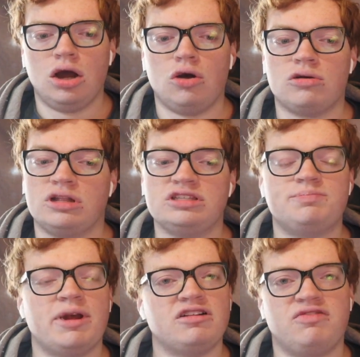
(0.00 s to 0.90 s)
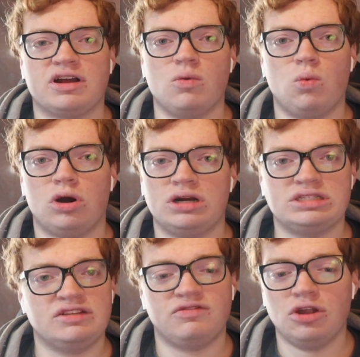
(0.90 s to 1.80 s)
Oh god, this better fucking work,
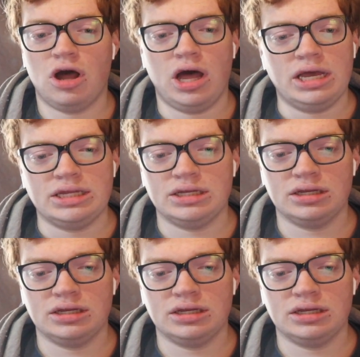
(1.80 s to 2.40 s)
because if not,